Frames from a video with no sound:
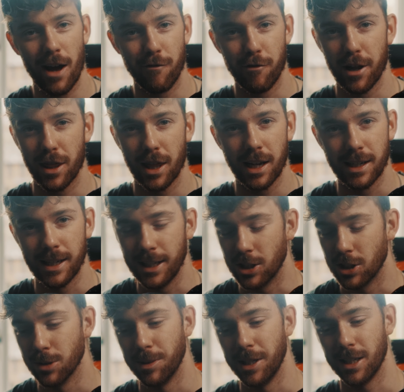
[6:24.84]
everything
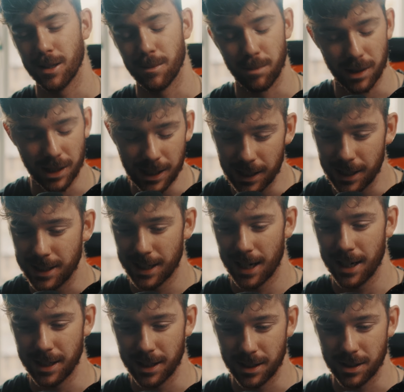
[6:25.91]
needs to be completely
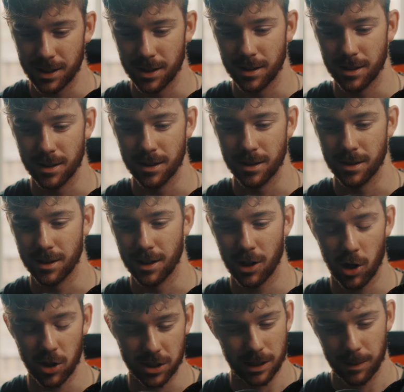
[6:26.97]
tied into the
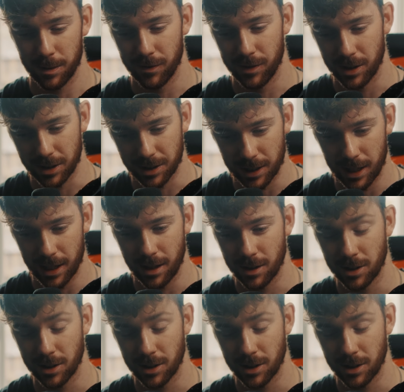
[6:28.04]
concept of your design.